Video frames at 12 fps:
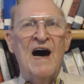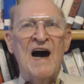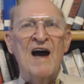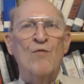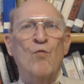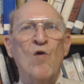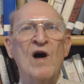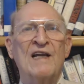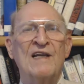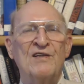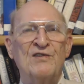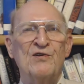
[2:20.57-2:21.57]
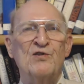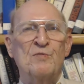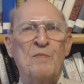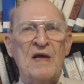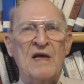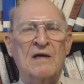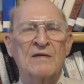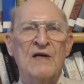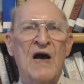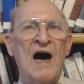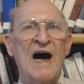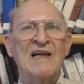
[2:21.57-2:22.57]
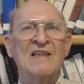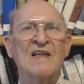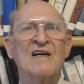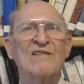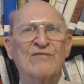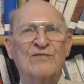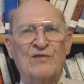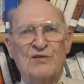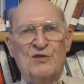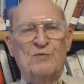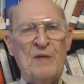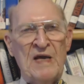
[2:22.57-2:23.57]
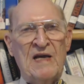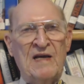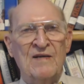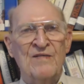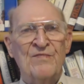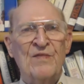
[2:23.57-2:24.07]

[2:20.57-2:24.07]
I wanted to speak. I love to speak.